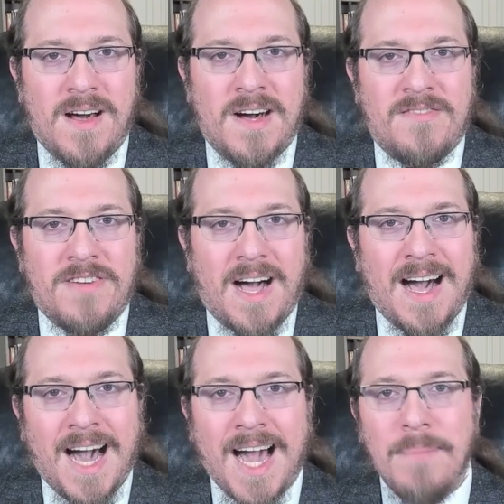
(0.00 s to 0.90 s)
of
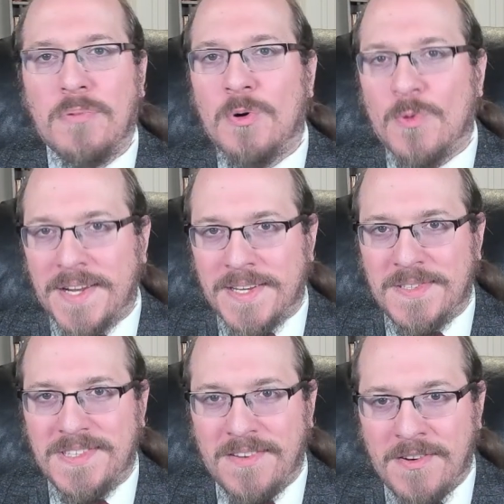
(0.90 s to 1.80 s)

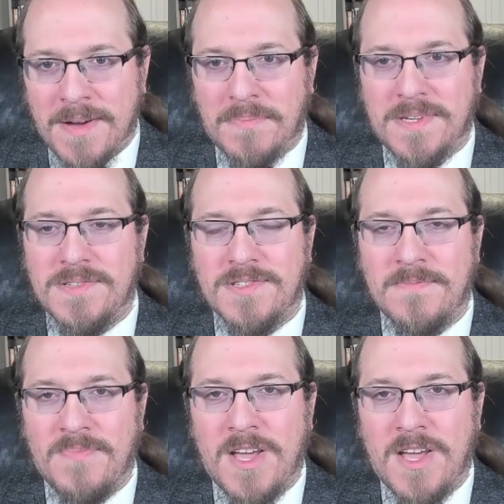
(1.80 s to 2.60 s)
hyperreal numbers,